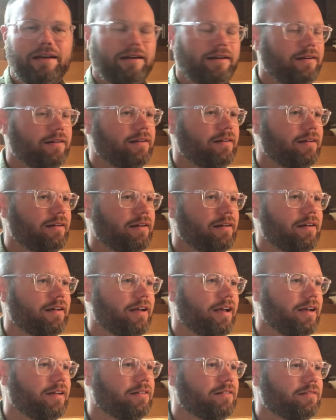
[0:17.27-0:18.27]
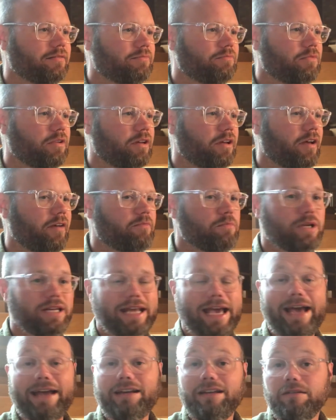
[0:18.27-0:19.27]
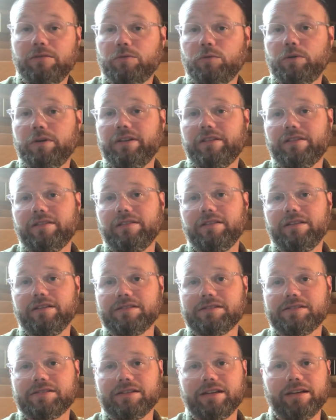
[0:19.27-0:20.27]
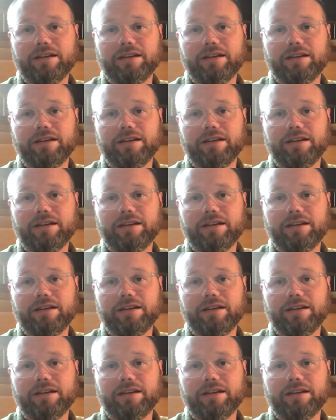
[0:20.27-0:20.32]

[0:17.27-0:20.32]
at it with this